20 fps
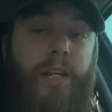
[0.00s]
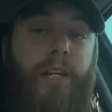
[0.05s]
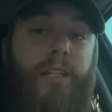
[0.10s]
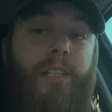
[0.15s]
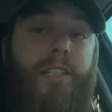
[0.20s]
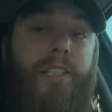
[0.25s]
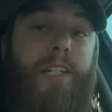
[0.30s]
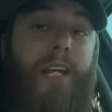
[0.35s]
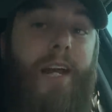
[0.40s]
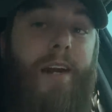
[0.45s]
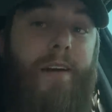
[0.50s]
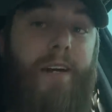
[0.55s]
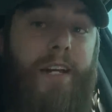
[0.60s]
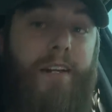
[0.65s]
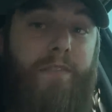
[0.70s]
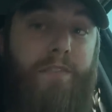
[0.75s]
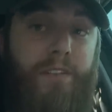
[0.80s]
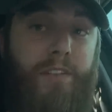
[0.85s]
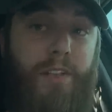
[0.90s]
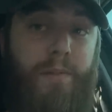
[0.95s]
scary
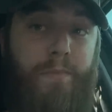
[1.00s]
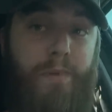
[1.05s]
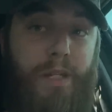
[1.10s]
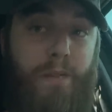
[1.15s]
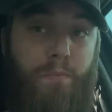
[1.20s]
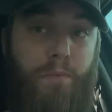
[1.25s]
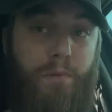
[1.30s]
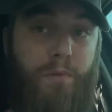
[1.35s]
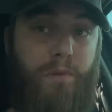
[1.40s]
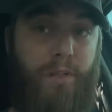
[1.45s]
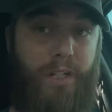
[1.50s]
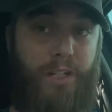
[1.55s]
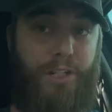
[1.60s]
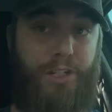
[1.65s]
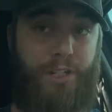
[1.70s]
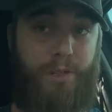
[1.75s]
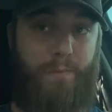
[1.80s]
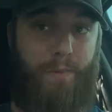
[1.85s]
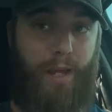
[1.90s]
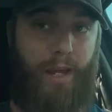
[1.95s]
for the people in
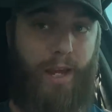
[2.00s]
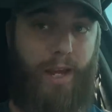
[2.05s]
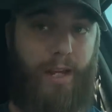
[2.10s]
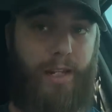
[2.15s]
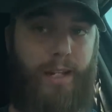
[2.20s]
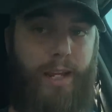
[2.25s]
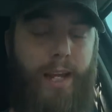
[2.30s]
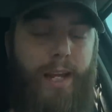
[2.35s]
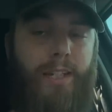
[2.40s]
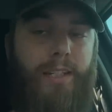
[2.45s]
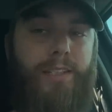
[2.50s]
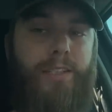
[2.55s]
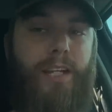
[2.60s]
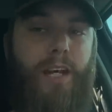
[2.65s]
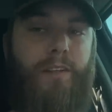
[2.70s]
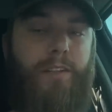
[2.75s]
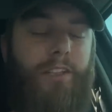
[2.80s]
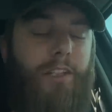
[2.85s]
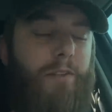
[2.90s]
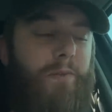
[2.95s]
Japan and
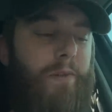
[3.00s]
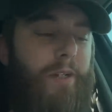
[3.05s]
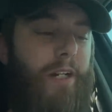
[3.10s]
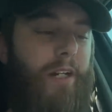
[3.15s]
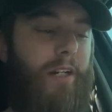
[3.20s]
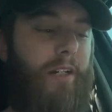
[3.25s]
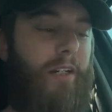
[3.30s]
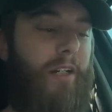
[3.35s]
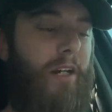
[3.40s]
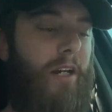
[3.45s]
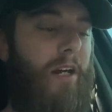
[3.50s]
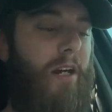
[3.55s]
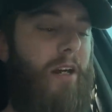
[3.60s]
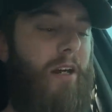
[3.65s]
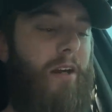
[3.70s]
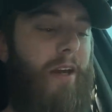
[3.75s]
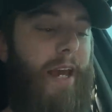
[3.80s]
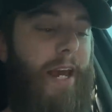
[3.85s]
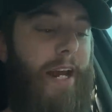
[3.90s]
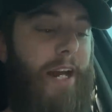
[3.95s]
South Korea
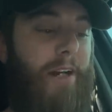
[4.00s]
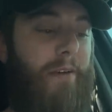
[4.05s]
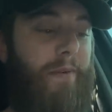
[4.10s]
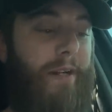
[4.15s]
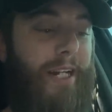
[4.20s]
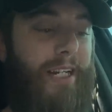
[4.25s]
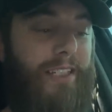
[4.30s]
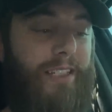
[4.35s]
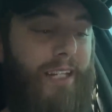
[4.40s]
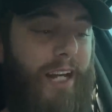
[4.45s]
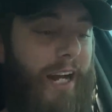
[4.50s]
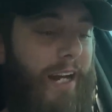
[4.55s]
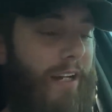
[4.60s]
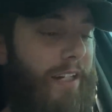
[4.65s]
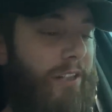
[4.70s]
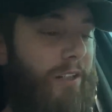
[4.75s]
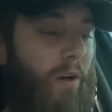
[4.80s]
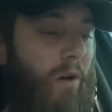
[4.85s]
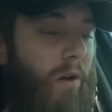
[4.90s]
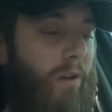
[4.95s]
air raid
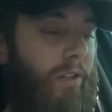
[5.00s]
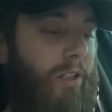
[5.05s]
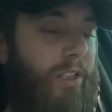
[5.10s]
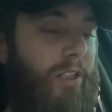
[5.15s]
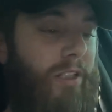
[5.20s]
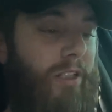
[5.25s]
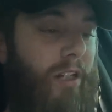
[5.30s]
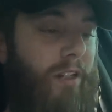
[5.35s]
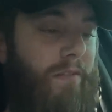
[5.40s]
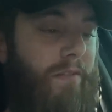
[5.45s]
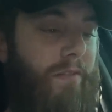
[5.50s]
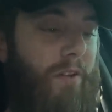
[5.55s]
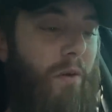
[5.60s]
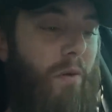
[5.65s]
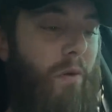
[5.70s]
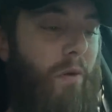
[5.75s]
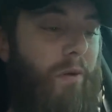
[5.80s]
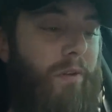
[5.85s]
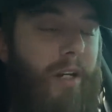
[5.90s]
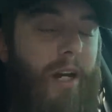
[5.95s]
signs, all this stuff, the
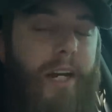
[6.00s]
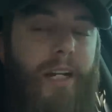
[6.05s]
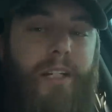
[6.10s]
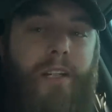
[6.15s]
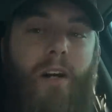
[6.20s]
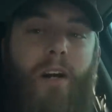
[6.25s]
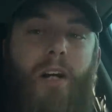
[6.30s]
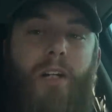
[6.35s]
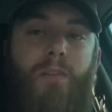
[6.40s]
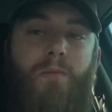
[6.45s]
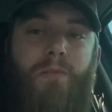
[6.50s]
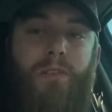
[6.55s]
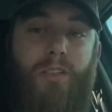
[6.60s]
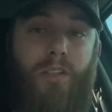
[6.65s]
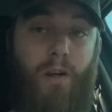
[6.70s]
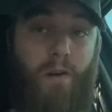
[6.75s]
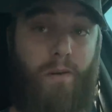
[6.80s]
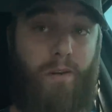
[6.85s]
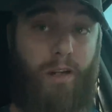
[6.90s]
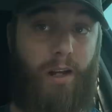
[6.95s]
whole nine yards was
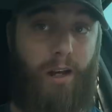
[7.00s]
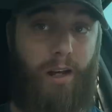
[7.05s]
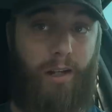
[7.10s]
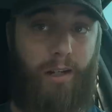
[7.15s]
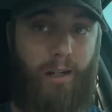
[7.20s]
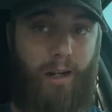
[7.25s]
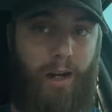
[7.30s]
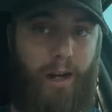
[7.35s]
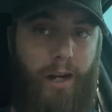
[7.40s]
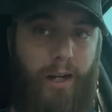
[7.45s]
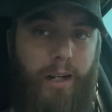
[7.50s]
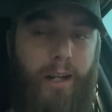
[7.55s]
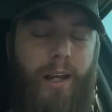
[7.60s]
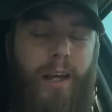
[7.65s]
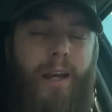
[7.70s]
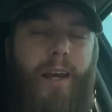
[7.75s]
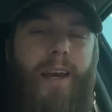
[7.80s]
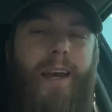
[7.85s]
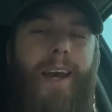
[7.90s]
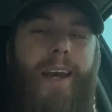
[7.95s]
going on, all right?
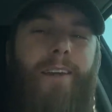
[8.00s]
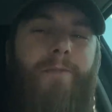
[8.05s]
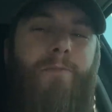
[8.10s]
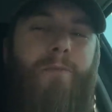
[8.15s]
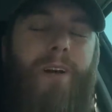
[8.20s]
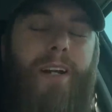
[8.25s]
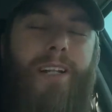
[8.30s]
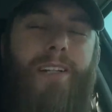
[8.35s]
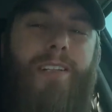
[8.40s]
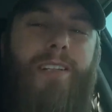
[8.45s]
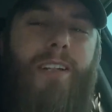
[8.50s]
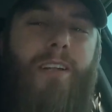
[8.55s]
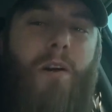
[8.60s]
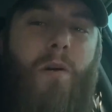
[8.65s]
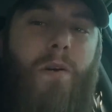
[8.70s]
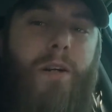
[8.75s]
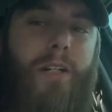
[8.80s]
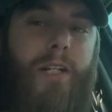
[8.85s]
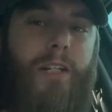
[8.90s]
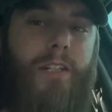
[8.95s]
And when is it
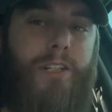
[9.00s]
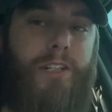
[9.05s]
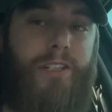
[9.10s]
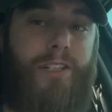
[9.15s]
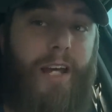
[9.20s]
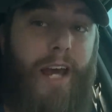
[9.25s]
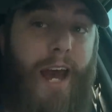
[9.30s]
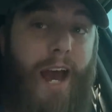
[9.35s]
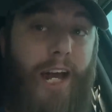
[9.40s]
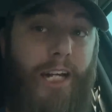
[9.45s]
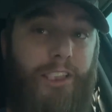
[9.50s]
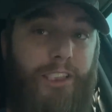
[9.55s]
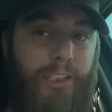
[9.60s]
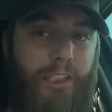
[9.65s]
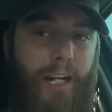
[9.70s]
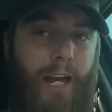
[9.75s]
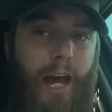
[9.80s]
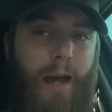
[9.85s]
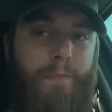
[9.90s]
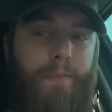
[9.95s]
going to just
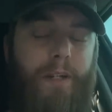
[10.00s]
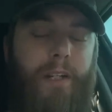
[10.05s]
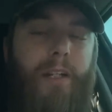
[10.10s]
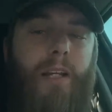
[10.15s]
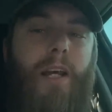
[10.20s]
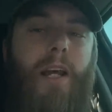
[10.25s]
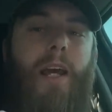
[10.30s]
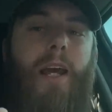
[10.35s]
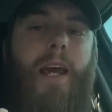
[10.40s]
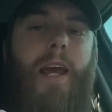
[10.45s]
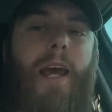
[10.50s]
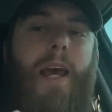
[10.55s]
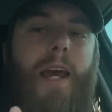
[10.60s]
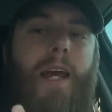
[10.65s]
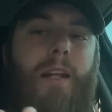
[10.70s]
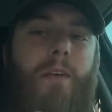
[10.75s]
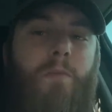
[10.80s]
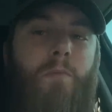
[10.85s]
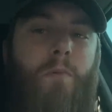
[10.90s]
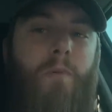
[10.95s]
actually happen?
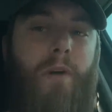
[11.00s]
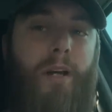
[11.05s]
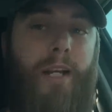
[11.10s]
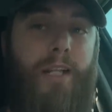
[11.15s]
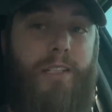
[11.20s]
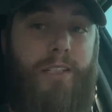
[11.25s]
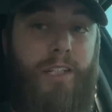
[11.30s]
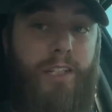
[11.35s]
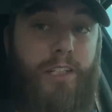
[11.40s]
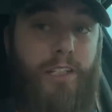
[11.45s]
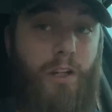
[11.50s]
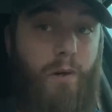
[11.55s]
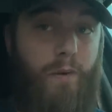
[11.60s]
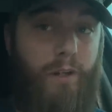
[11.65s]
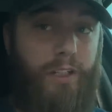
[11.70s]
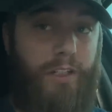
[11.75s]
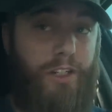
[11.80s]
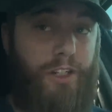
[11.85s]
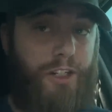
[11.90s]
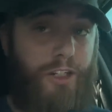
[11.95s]
And is this
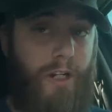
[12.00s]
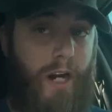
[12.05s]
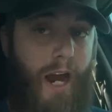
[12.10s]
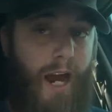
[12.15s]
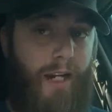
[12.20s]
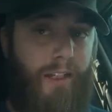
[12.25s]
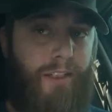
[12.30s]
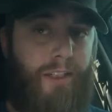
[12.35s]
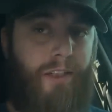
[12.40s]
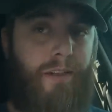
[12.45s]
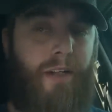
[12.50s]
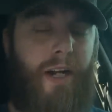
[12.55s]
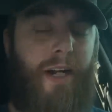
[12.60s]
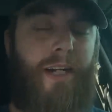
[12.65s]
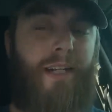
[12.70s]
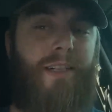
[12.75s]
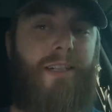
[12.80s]
going to drag the United